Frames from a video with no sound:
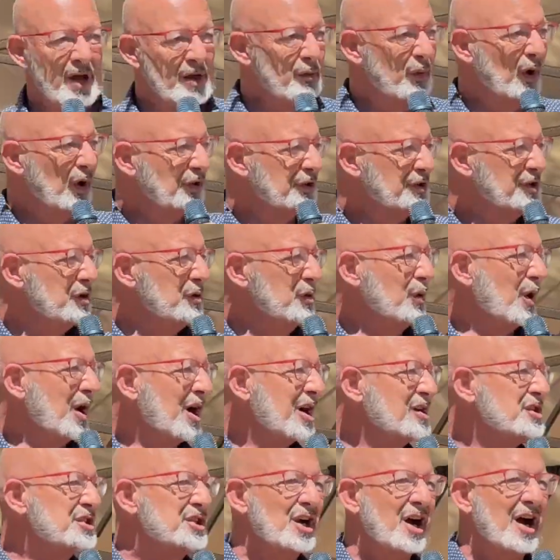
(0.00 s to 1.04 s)
will do
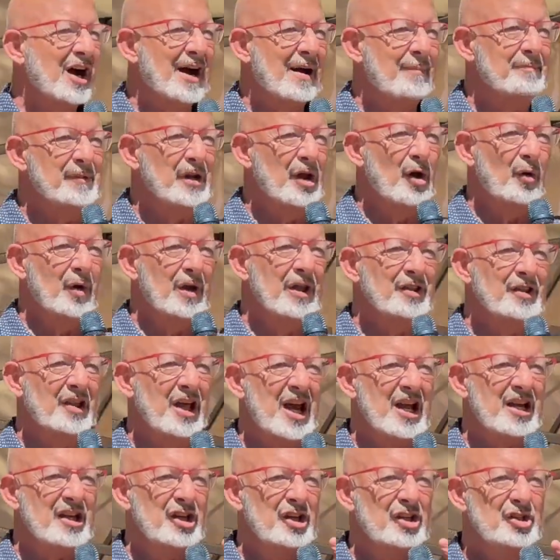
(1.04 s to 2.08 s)
our job knowing that